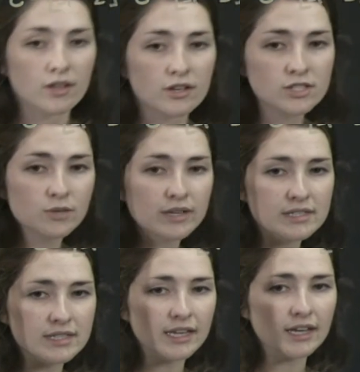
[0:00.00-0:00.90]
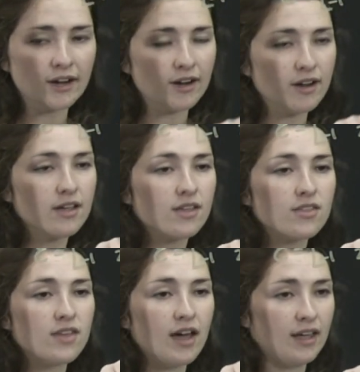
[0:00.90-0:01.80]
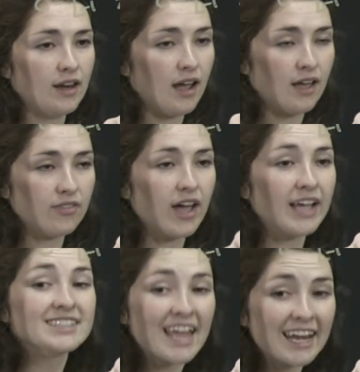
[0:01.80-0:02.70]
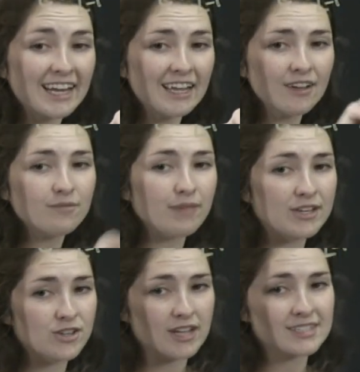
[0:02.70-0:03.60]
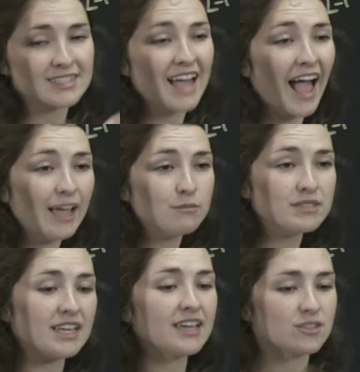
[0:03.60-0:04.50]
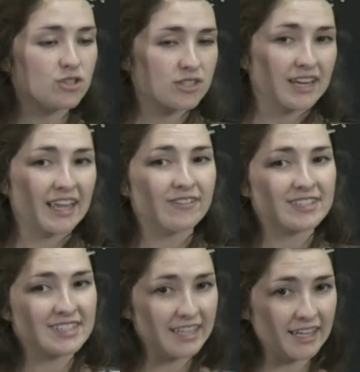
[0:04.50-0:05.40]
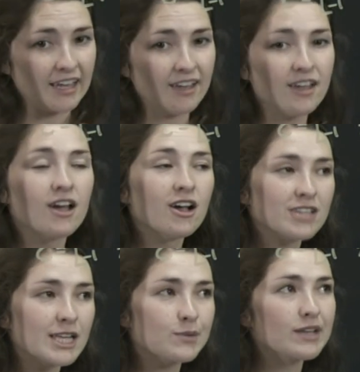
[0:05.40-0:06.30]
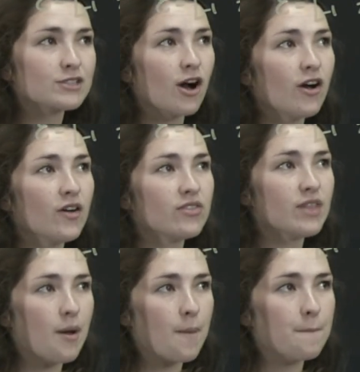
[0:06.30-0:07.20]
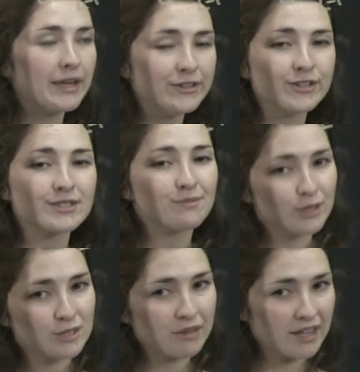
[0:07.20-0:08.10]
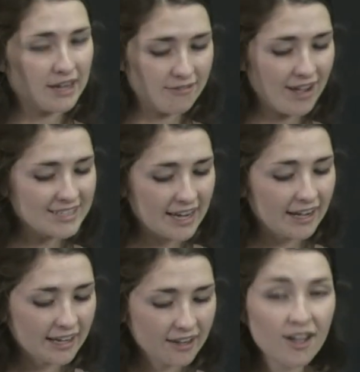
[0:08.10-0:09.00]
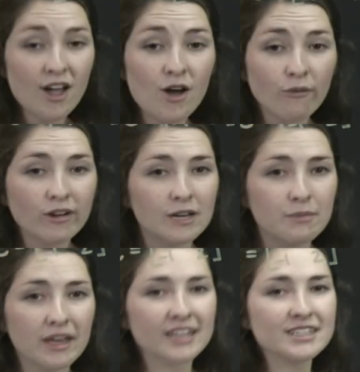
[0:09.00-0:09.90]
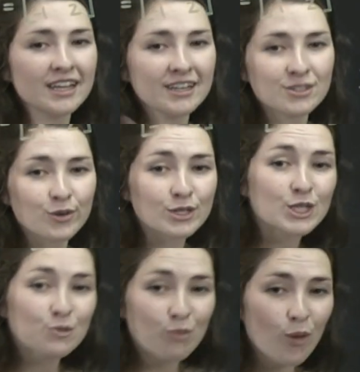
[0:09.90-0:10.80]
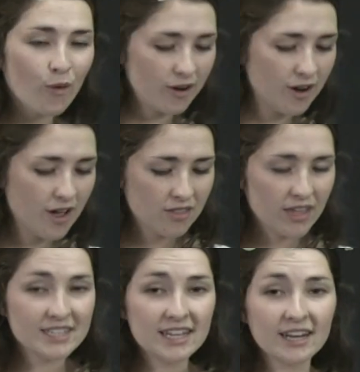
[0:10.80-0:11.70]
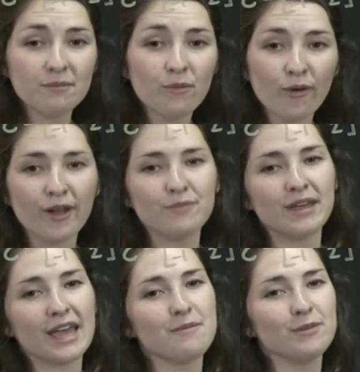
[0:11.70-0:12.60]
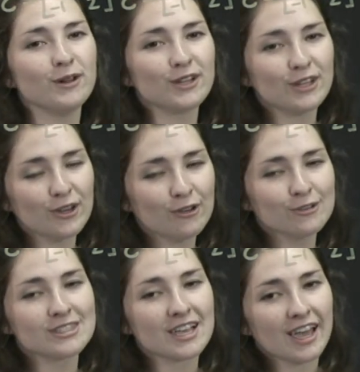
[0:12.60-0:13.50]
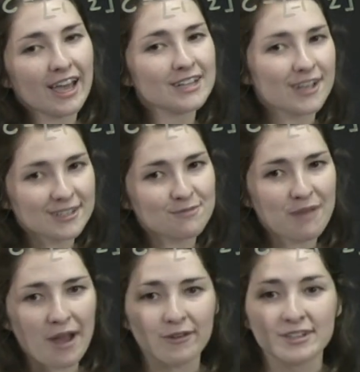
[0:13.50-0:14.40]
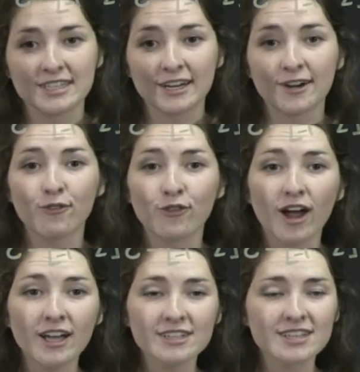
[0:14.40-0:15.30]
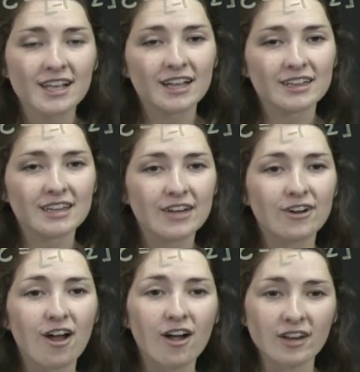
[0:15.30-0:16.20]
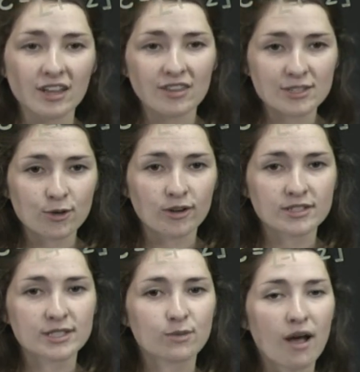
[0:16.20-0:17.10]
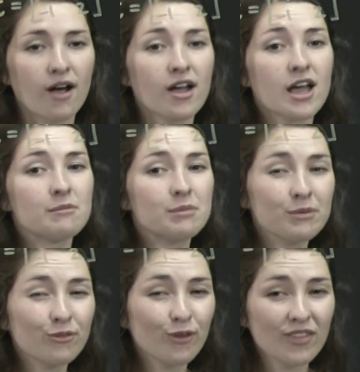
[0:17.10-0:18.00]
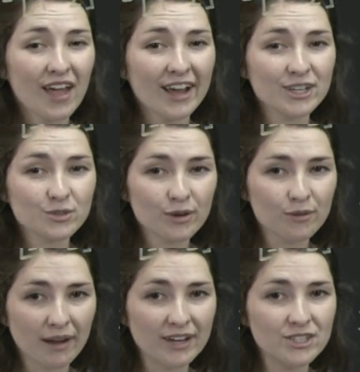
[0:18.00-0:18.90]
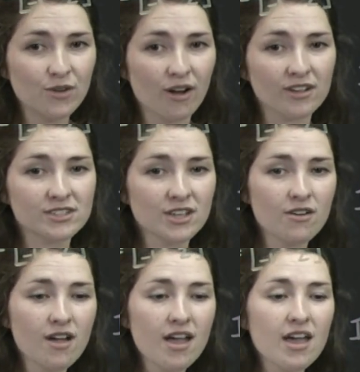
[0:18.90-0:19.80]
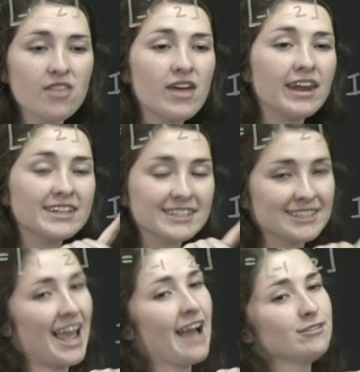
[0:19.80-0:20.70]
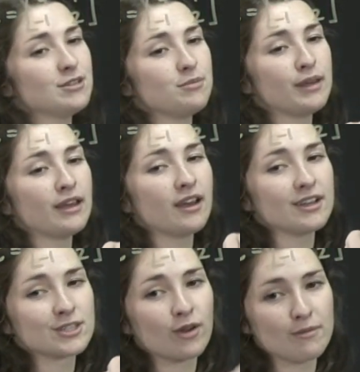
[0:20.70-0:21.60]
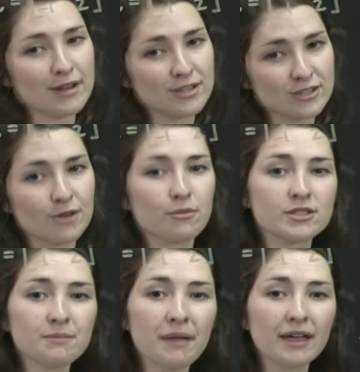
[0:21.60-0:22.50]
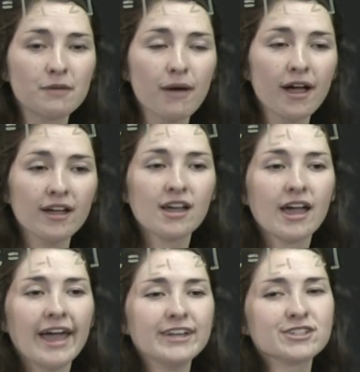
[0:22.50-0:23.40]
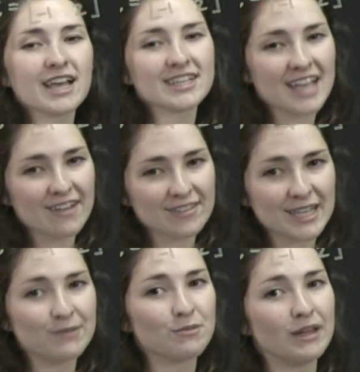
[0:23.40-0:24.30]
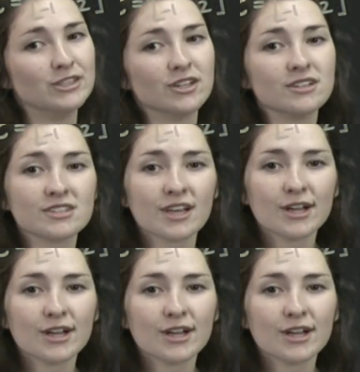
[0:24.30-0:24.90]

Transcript: So we see here that the identity matrix times e is just going to give us e. So that's why it's called the matrix multiplicative identity. We're going to be getting to explore the identity more and being able to use its awesome powers here for us later on in this course as well. But before that, I just want to remind you also that it doesn't have to be a square matrix you're multiplying it by. It just has to have the same dimensions.